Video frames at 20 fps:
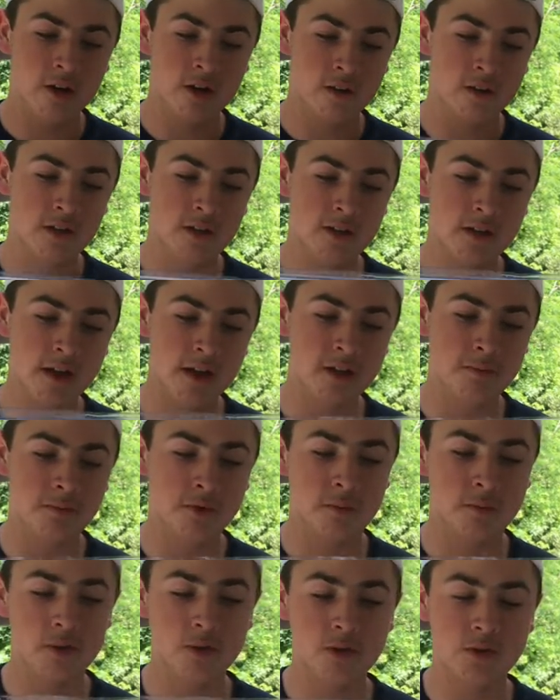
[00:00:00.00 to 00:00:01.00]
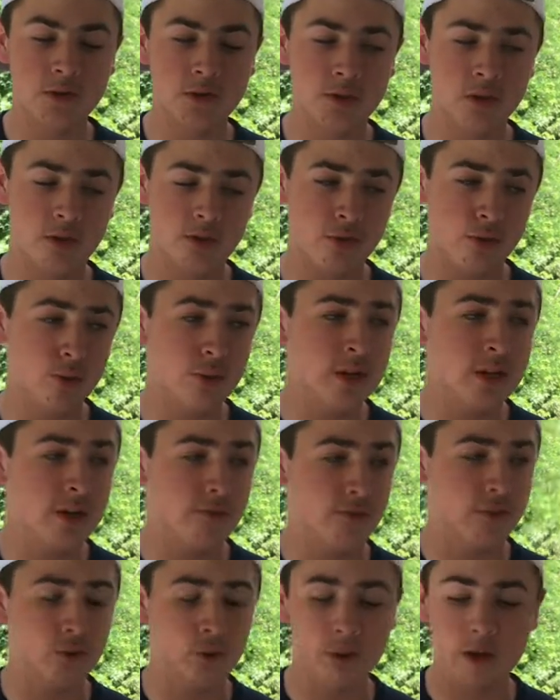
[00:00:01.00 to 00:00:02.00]
This item can be used 3
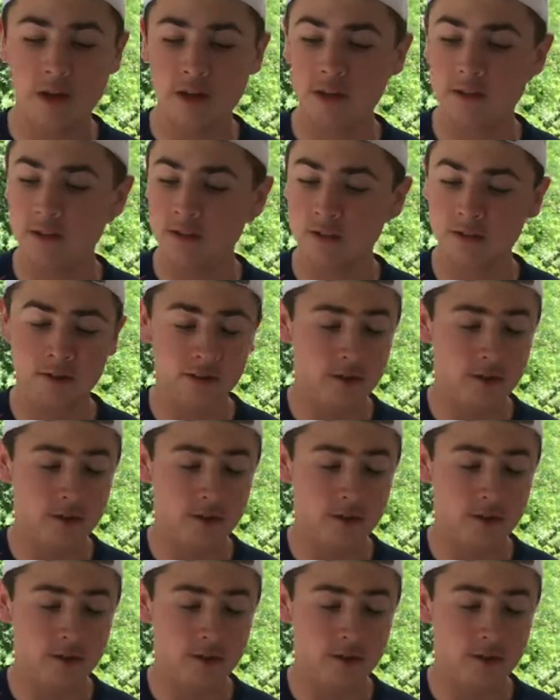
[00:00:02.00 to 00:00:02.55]
different ways.